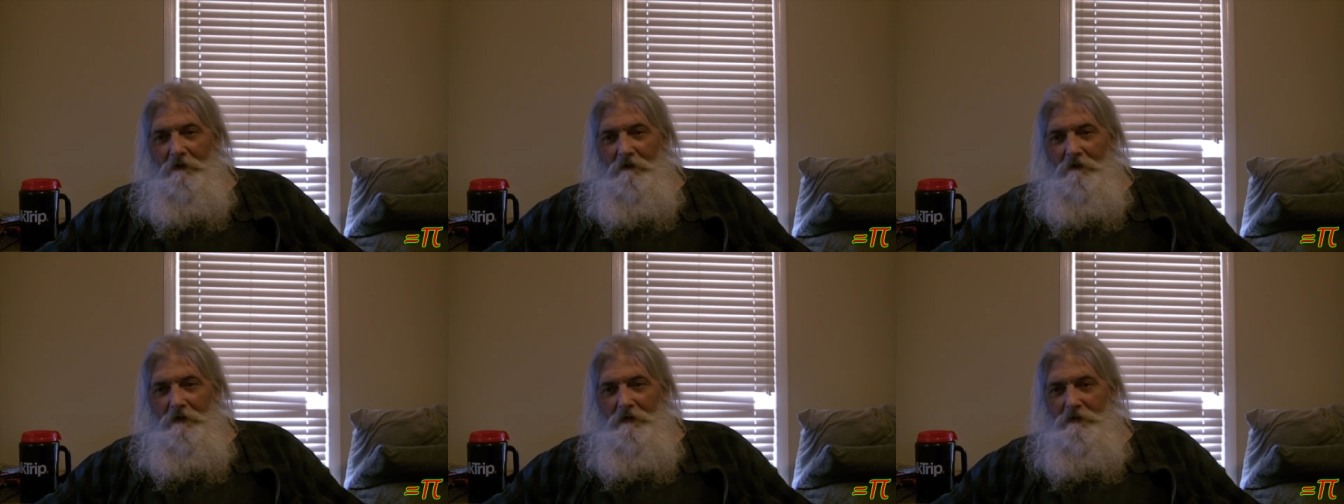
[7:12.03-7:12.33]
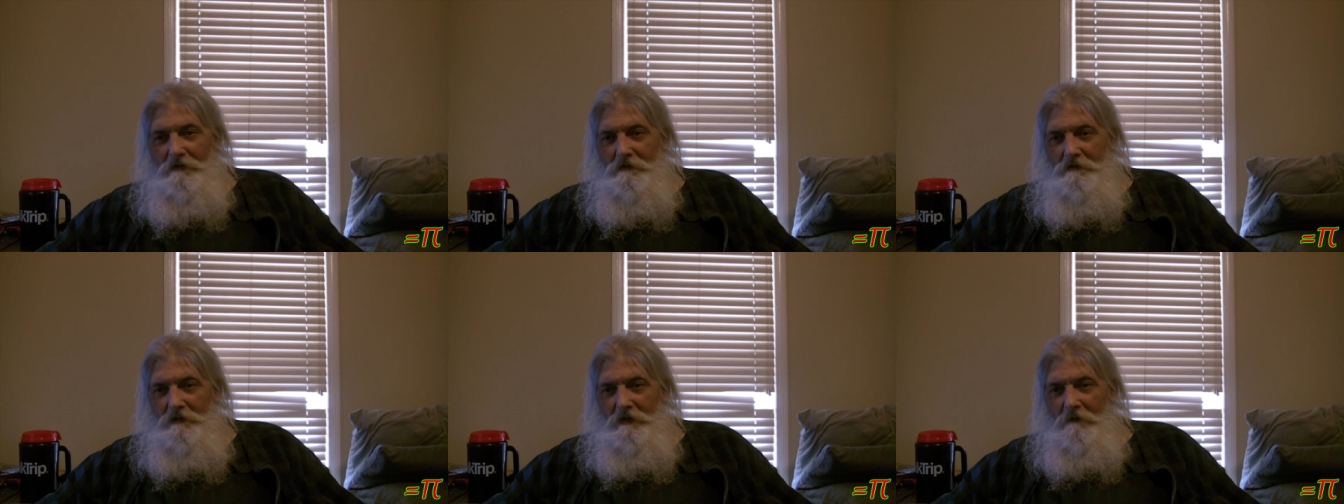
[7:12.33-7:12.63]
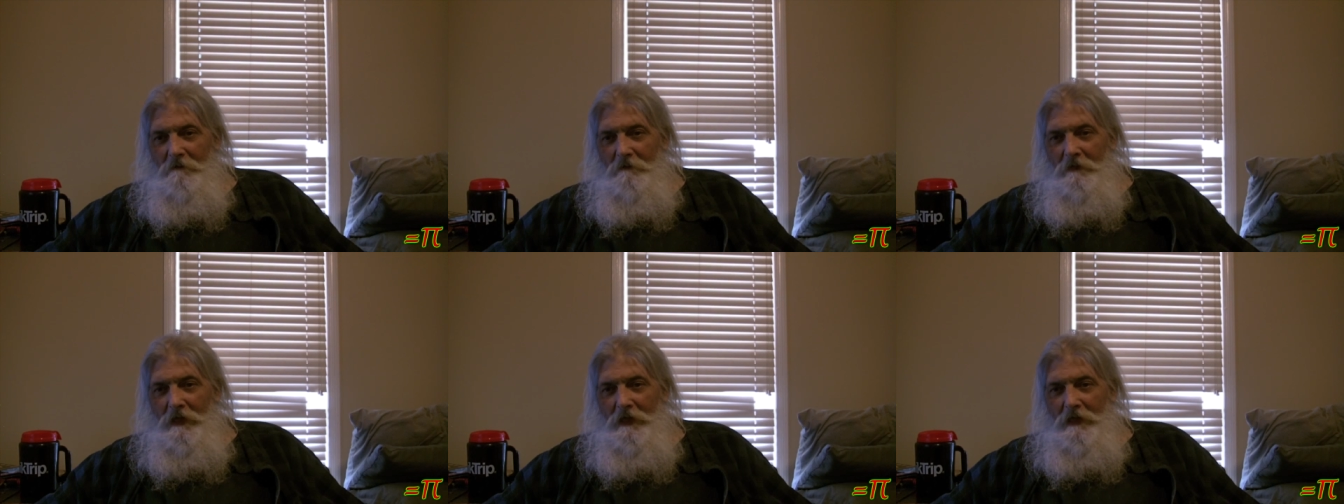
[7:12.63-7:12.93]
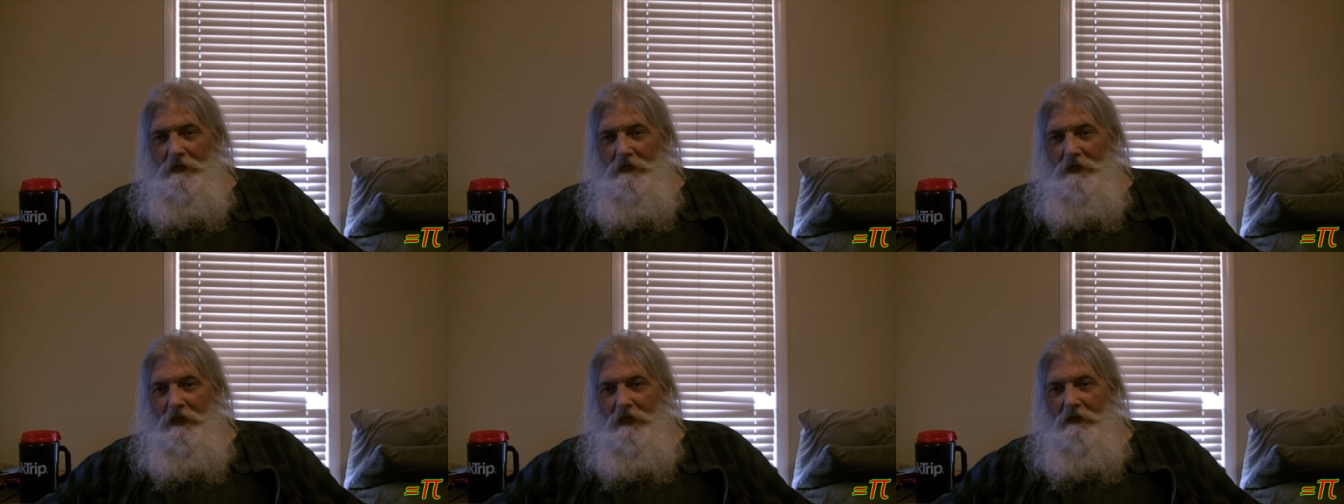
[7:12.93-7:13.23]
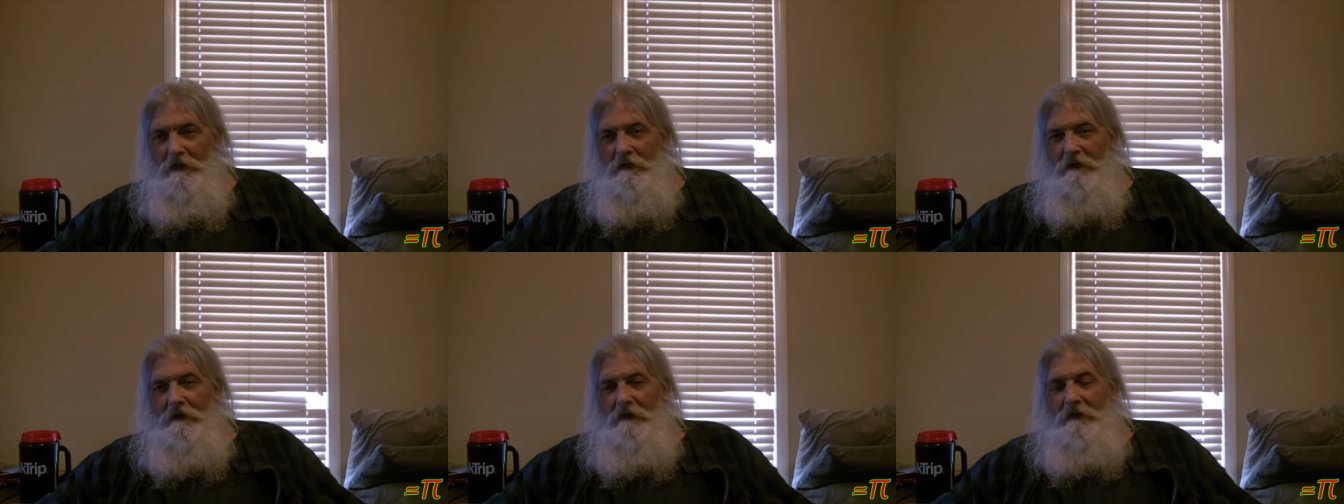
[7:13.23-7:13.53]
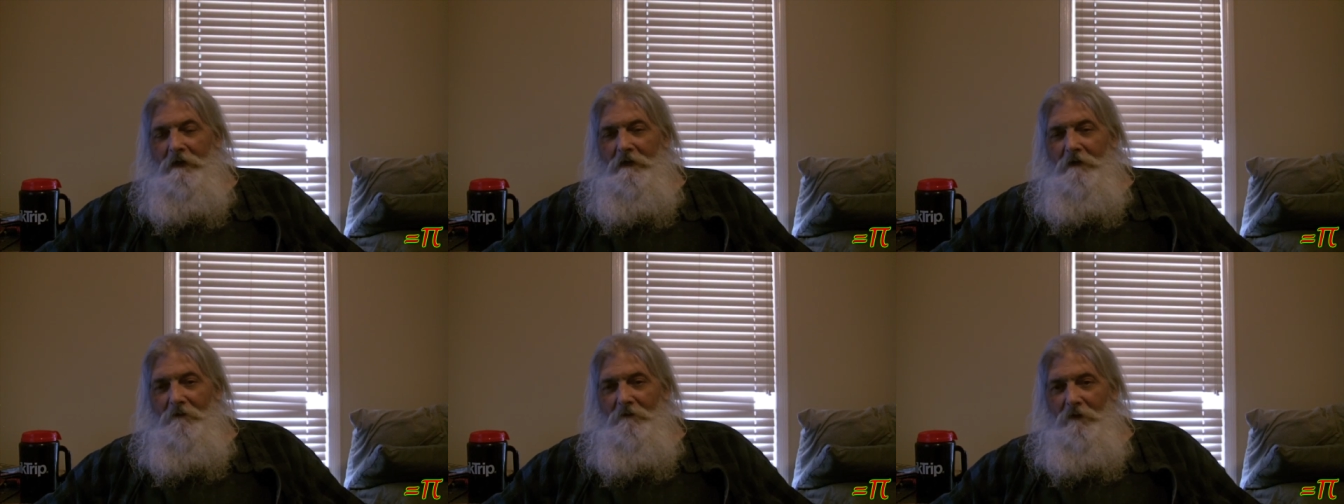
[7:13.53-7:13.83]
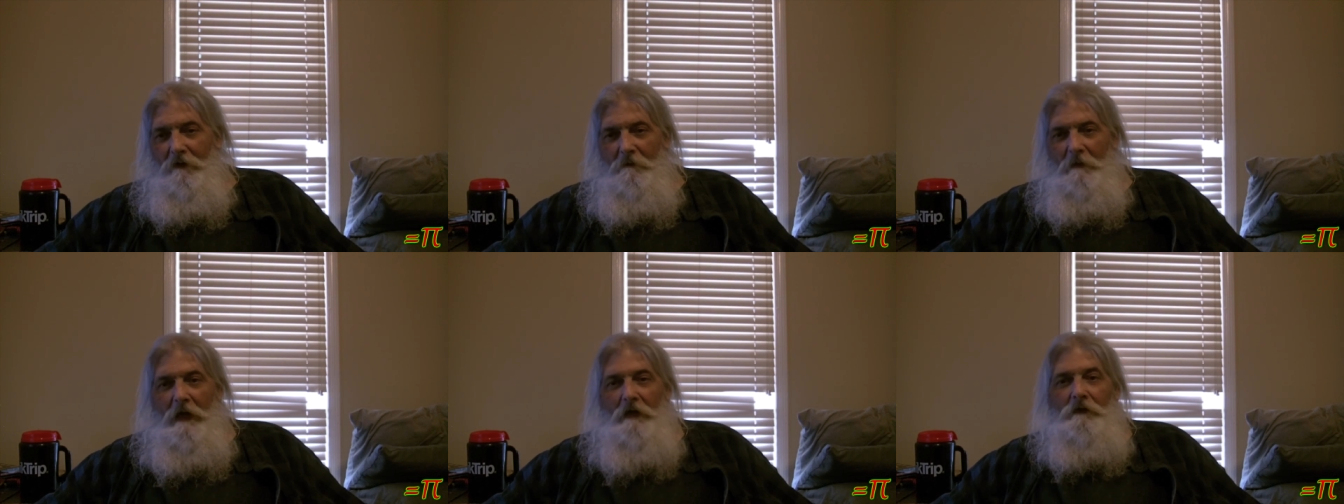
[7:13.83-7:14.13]
degrees or something like that
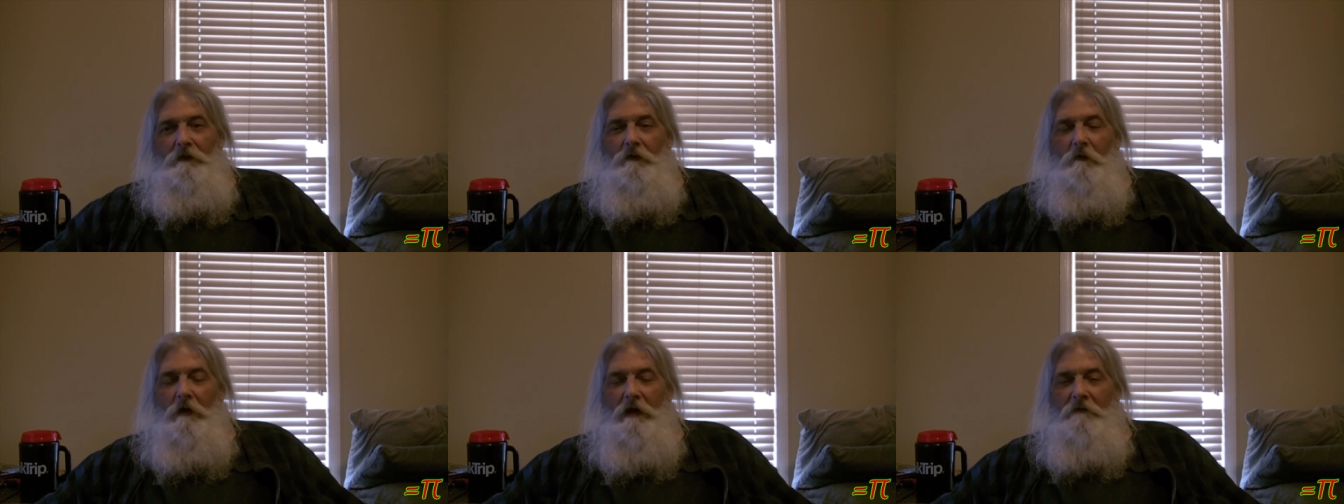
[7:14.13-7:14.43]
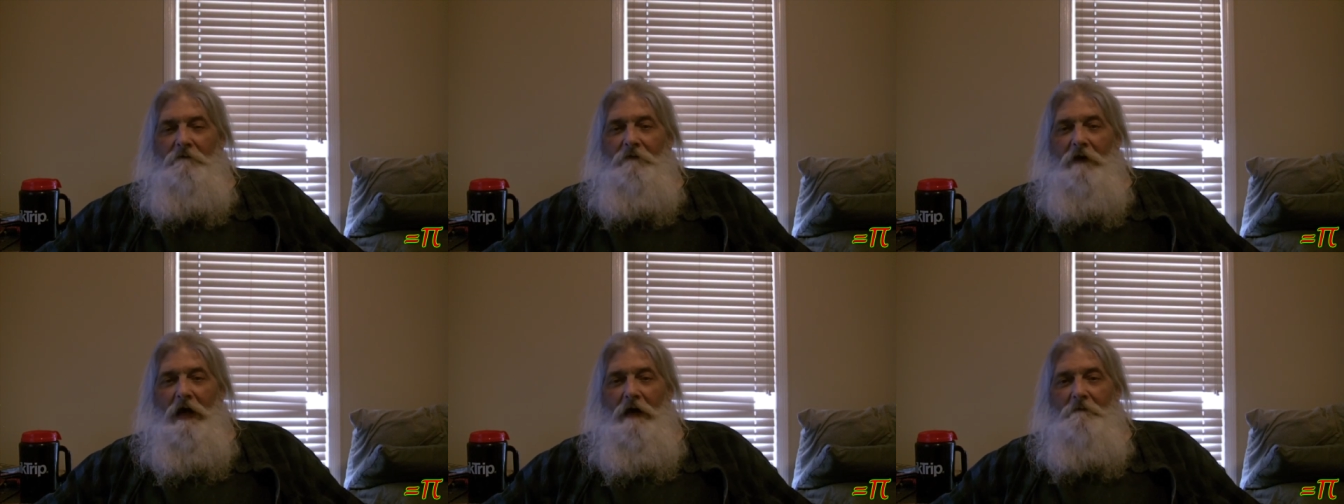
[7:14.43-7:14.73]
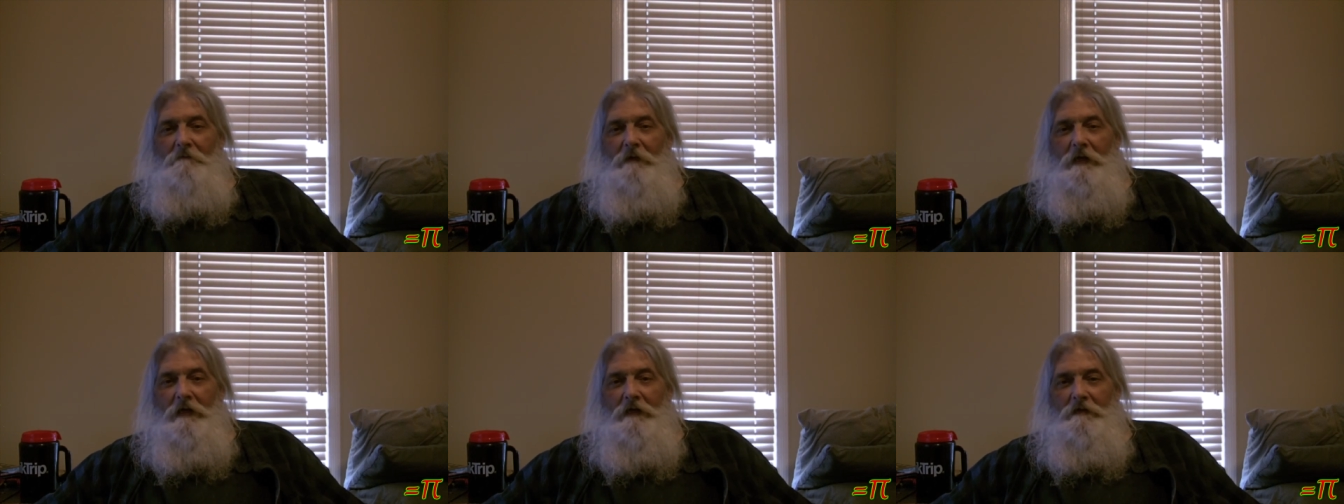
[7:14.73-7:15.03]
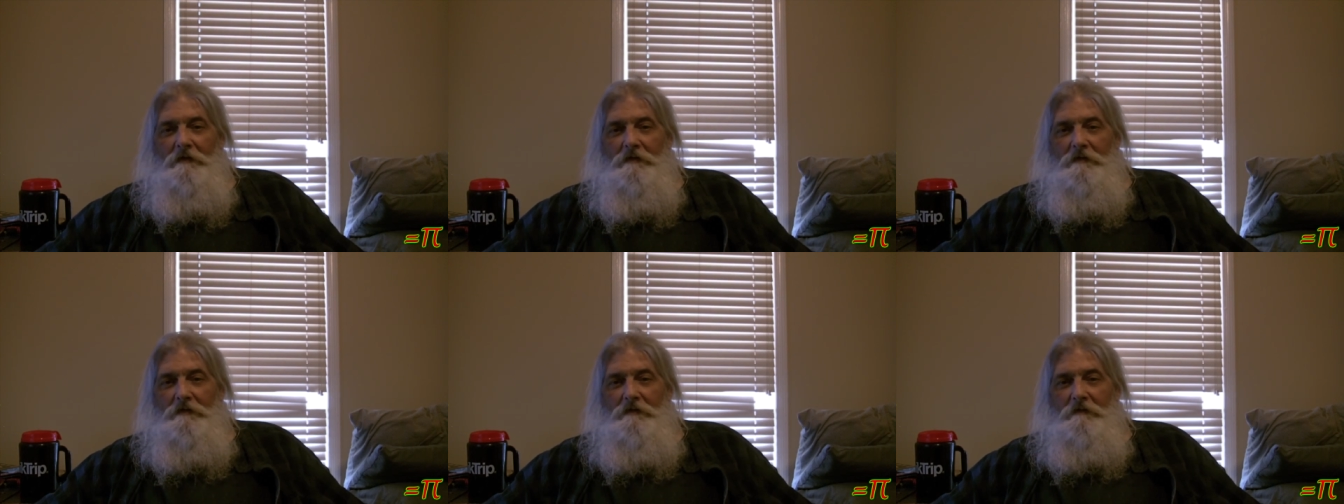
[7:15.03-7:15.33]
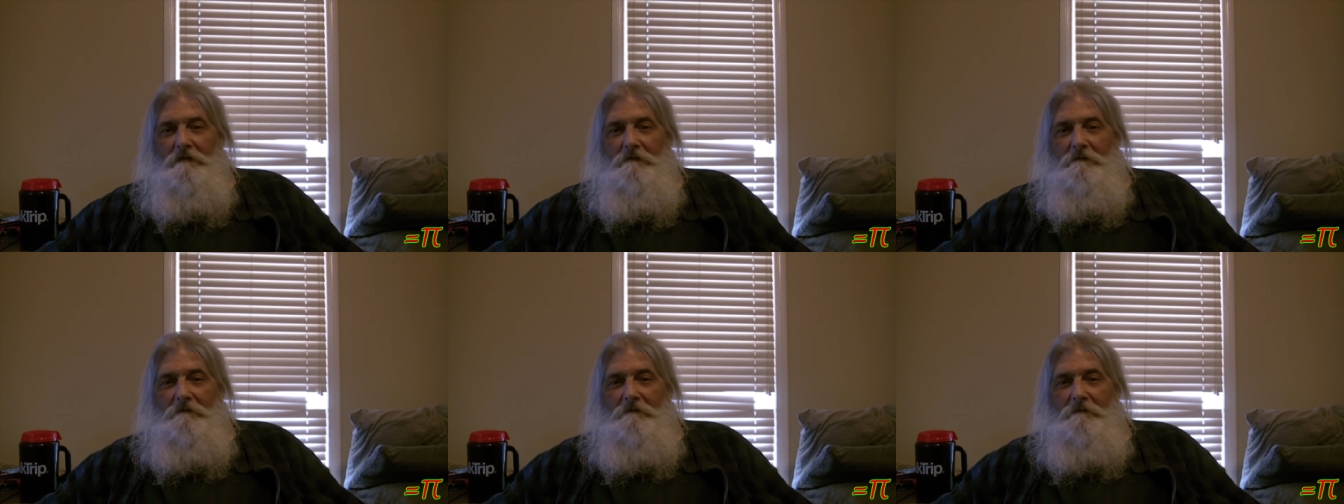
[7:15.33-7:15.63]
for about 25 minutes.